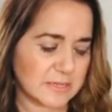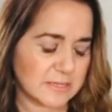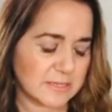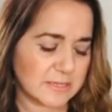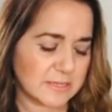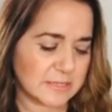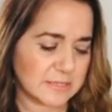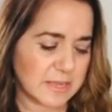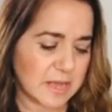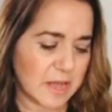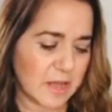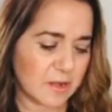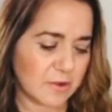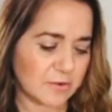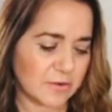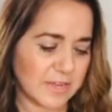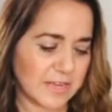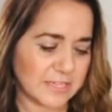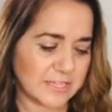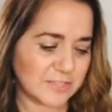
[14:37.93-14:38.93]

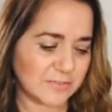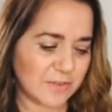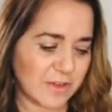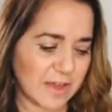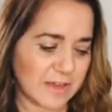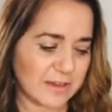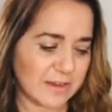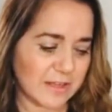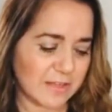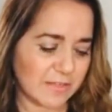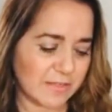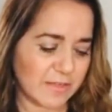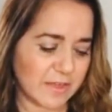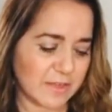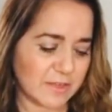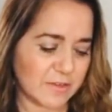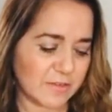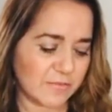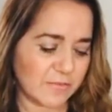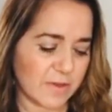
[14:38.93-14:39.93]
sound it's fine
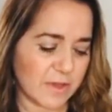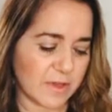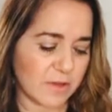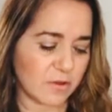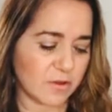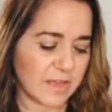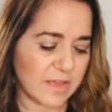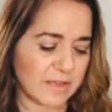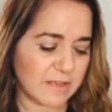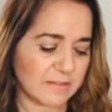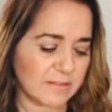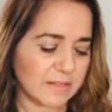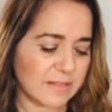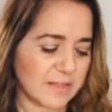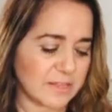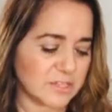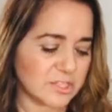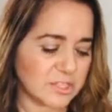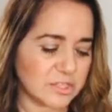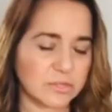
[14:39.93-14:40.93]
thank you faye okay
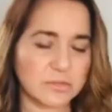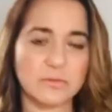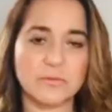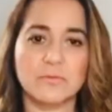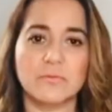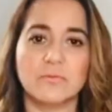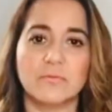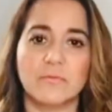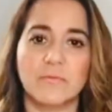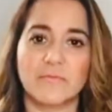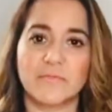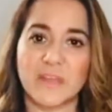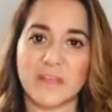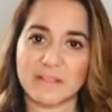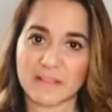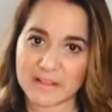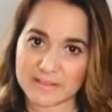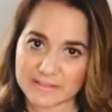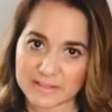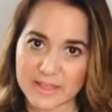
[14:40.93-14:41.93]
let's do the
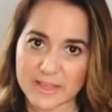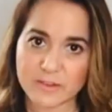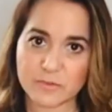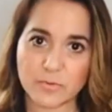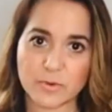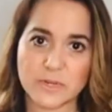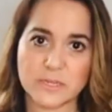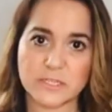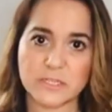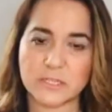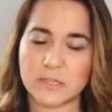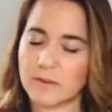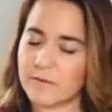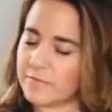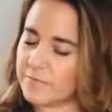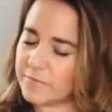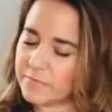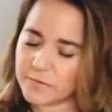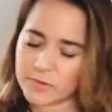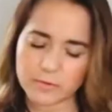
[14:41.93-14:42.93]
light language
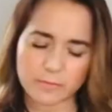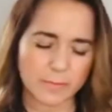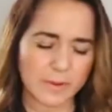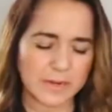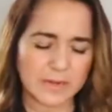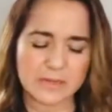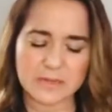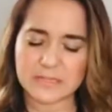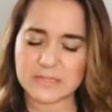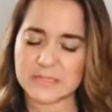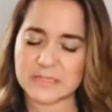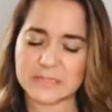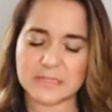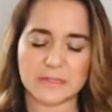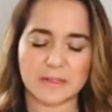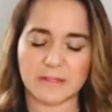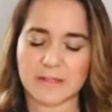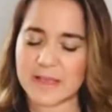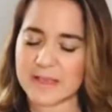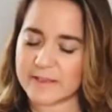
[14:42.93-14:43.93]
few minutes
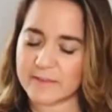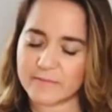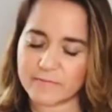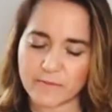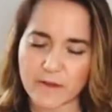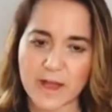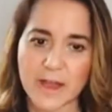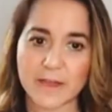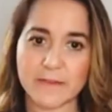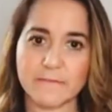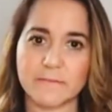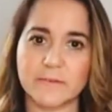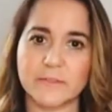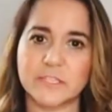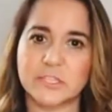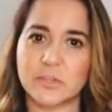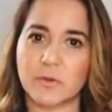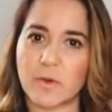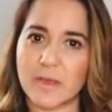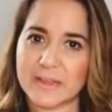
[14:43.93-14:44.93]
like five
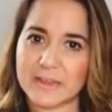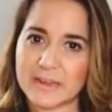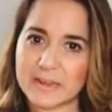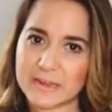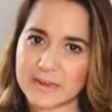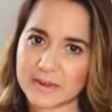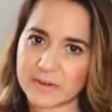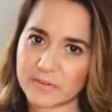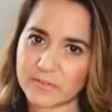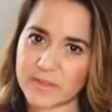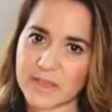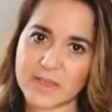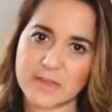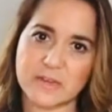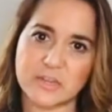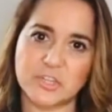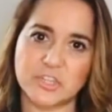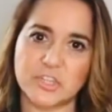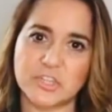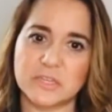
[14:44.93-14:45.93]
so i clear the
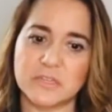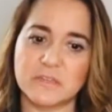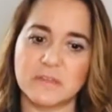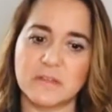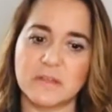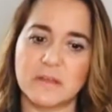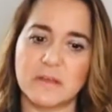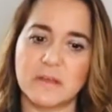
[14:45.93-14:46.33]
energy